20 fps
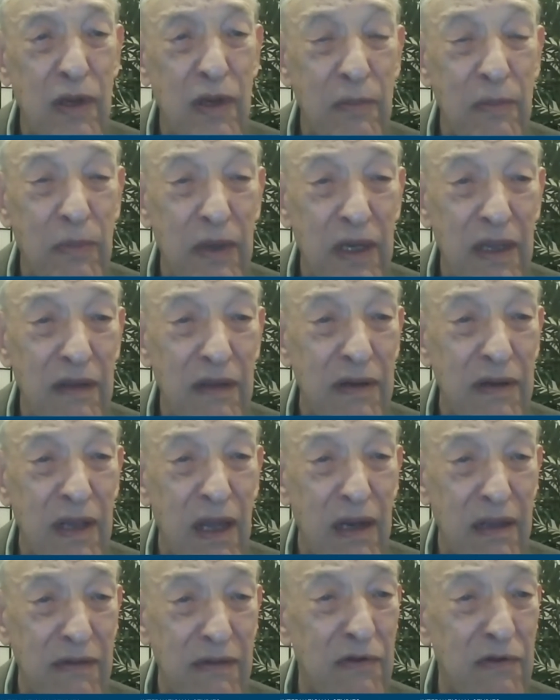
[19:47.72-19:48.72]
been,
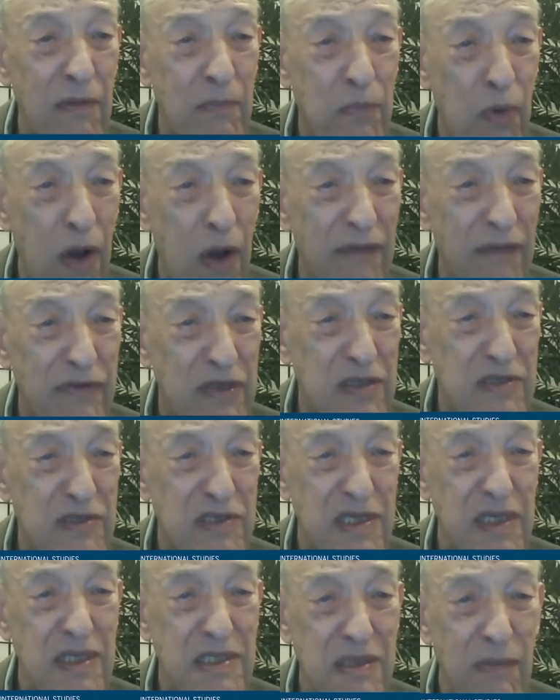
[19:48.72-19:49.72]
not even a
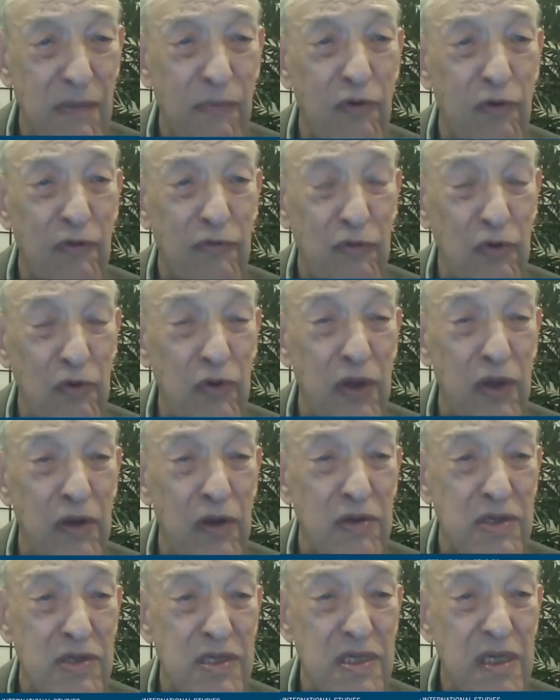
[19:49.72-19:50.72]
province, except for a few
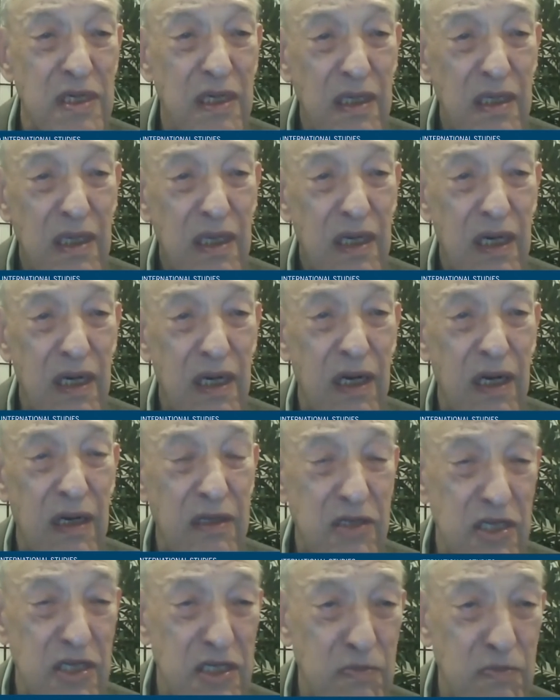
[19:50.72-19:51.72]
years
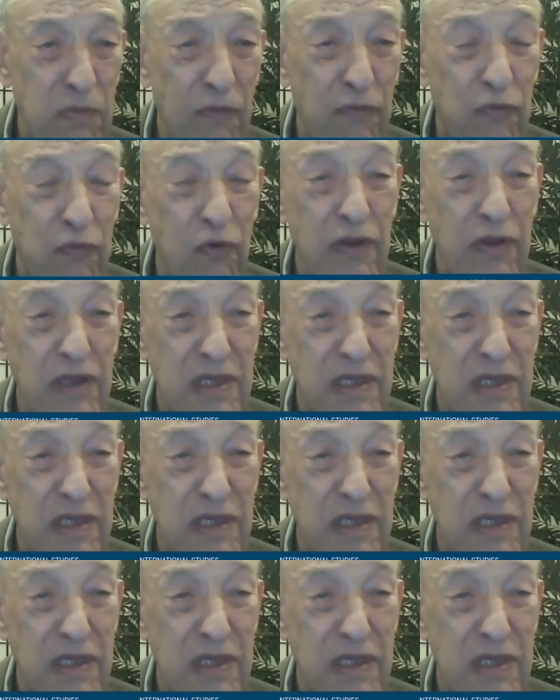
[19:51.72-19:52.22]
just before the